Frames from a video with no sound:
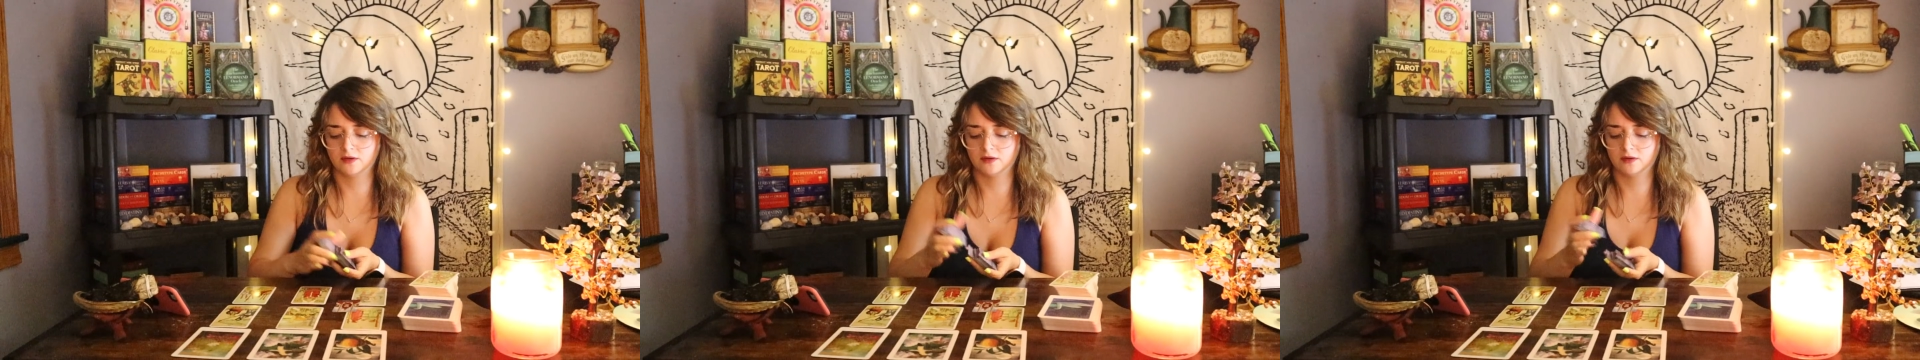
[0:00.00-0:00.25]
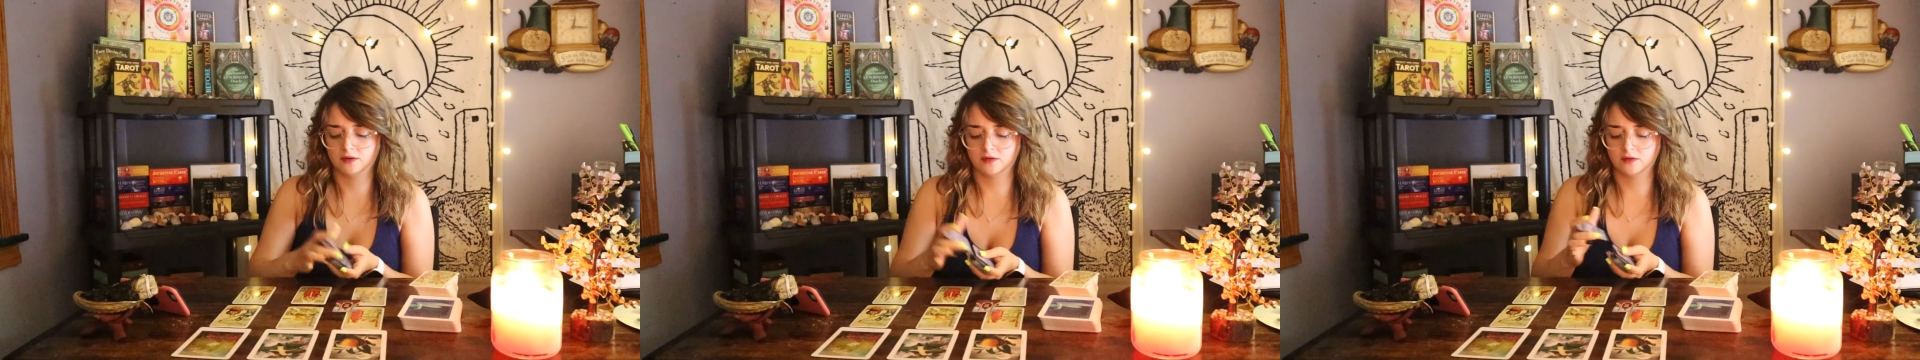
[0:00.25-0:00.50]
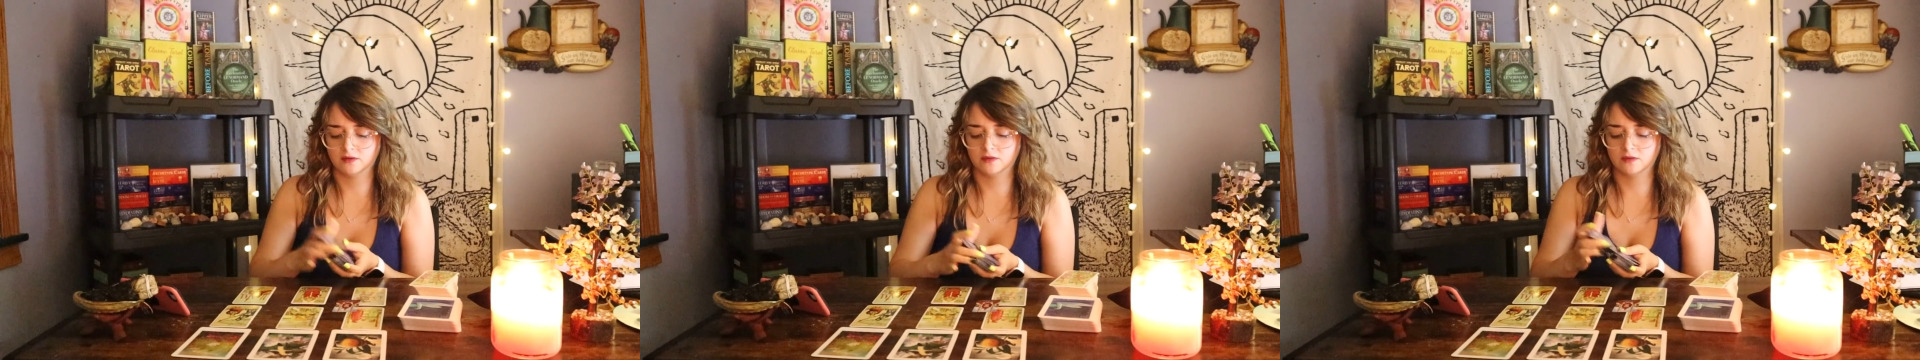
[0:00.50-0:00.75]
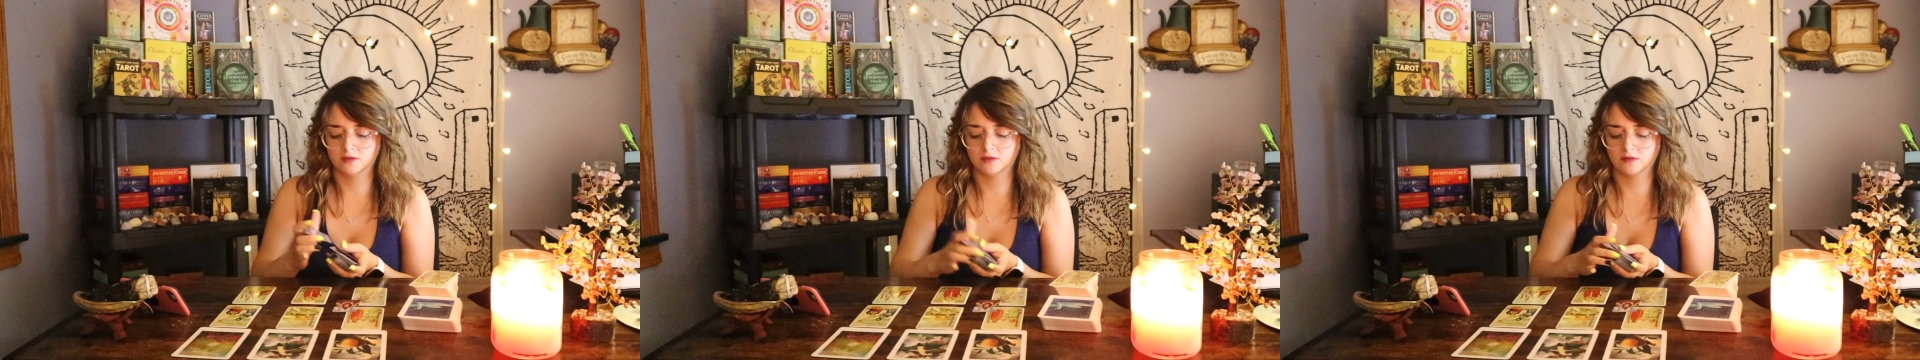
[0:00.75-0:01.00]

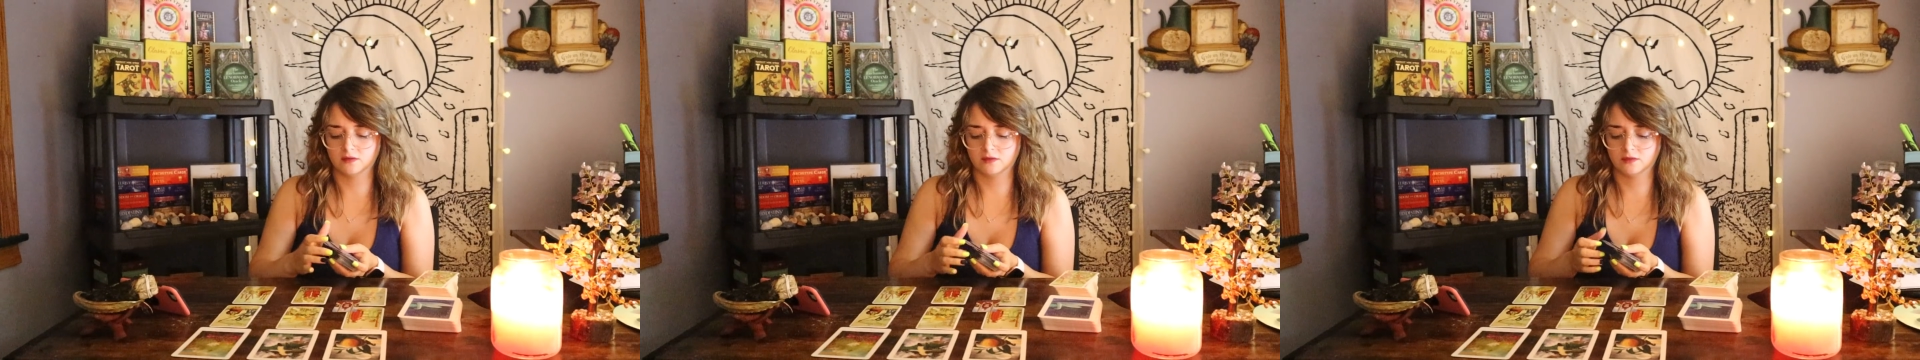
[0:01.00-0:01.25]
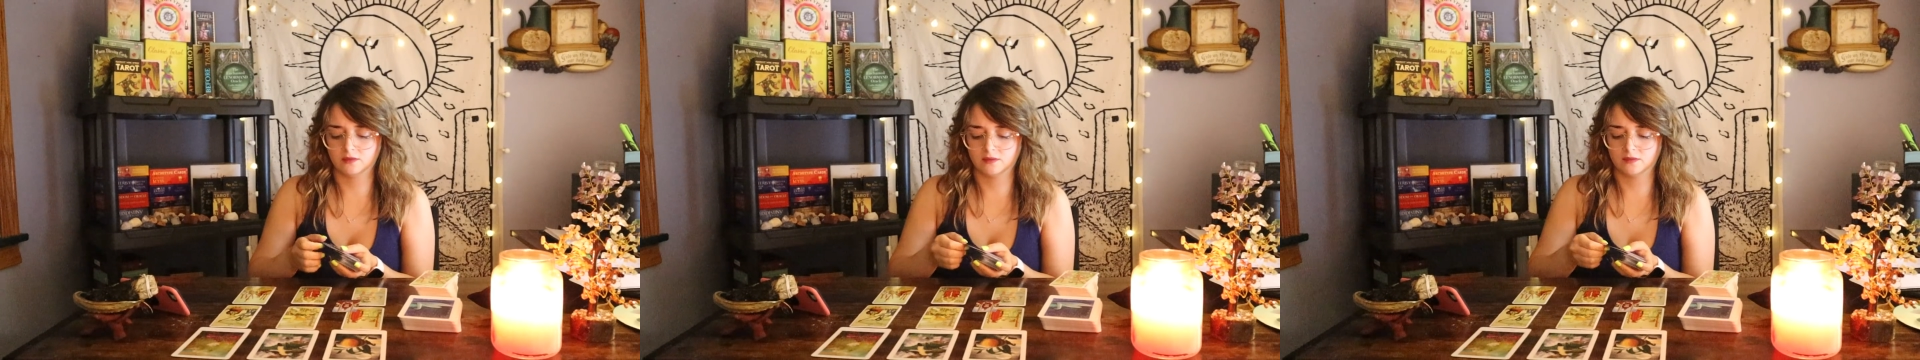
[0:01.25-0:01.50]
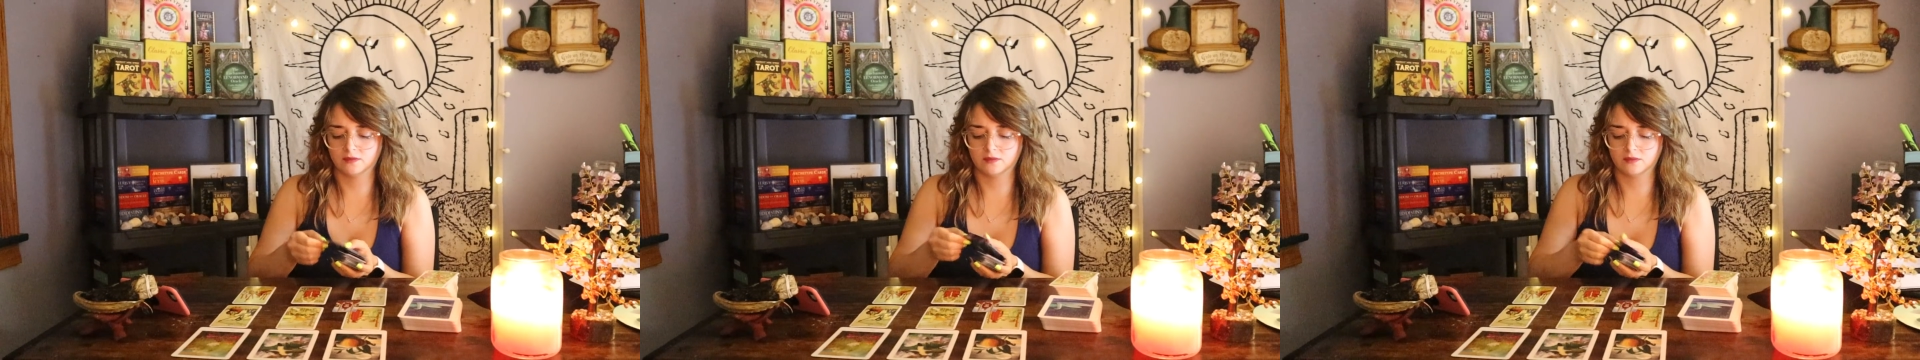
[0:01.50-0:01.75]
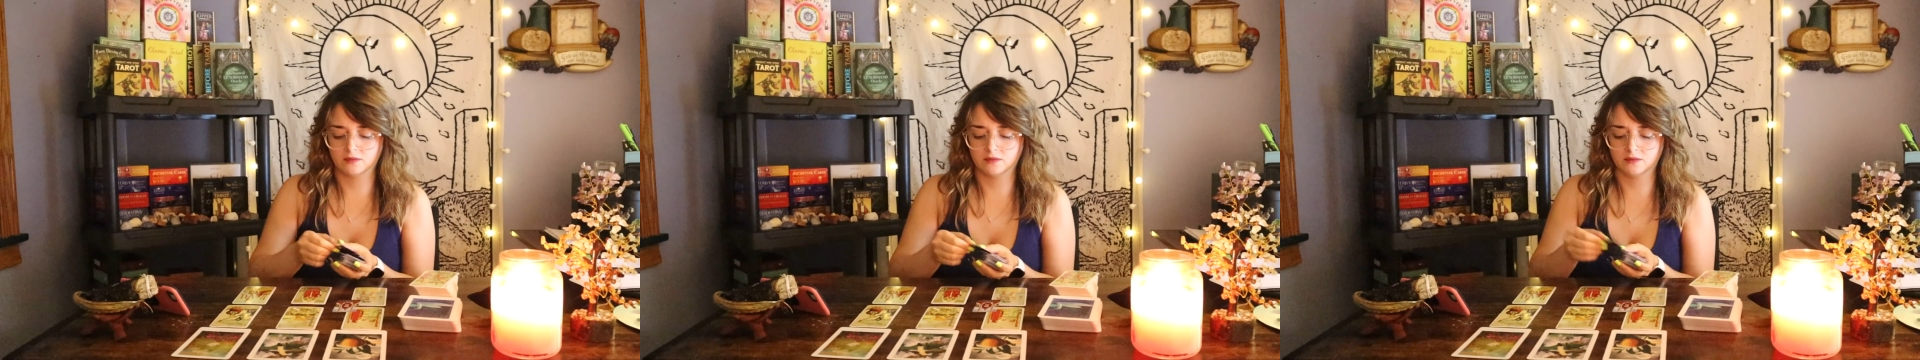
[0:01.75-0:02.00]

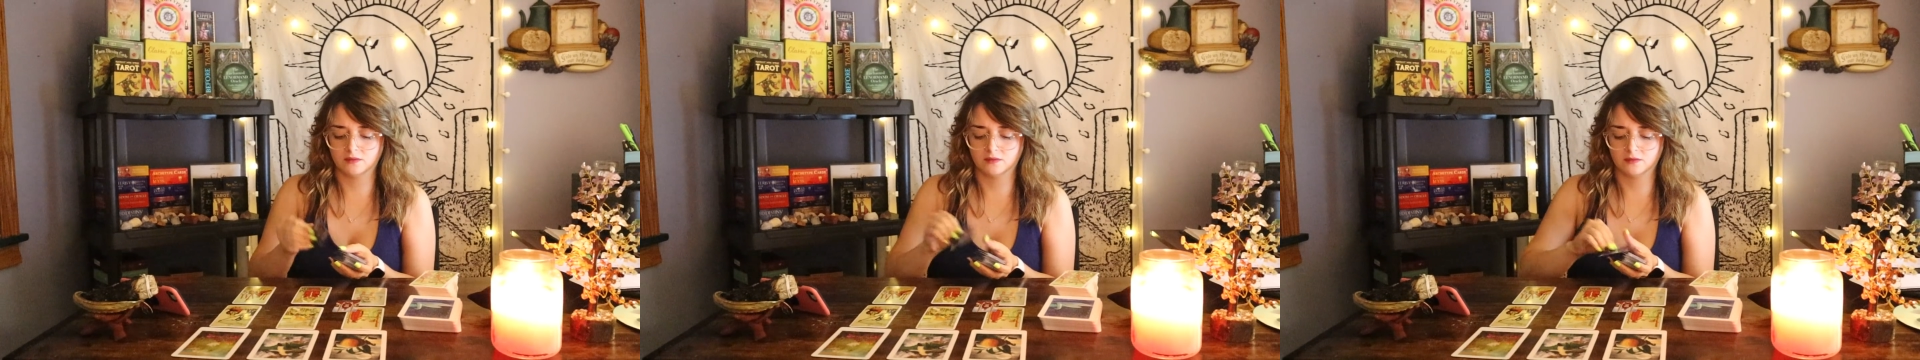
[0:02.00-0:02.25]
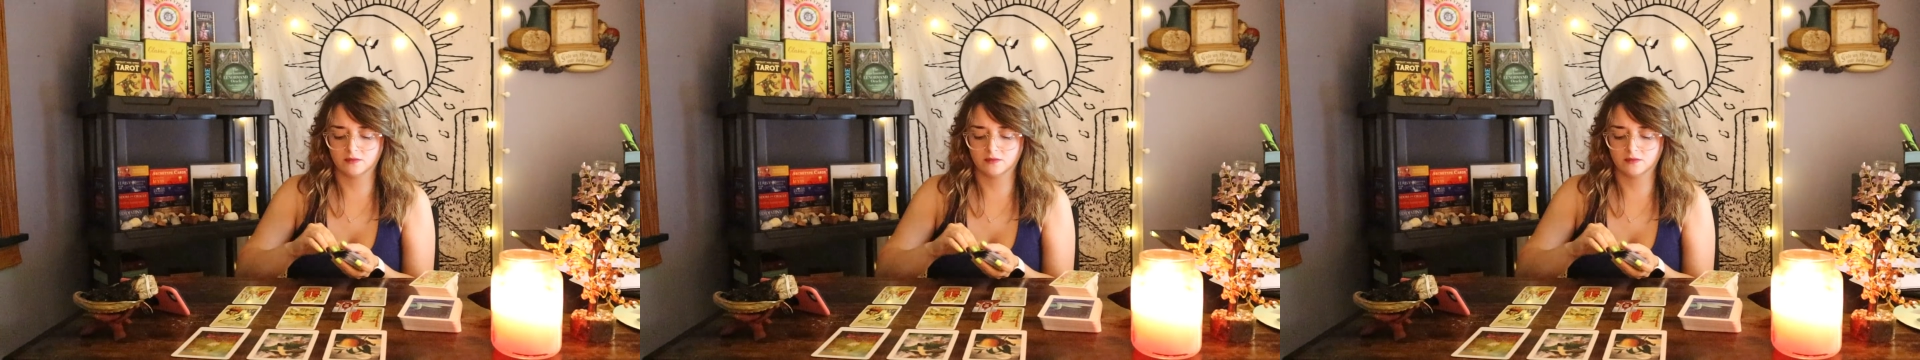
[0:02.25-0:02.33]
(silence)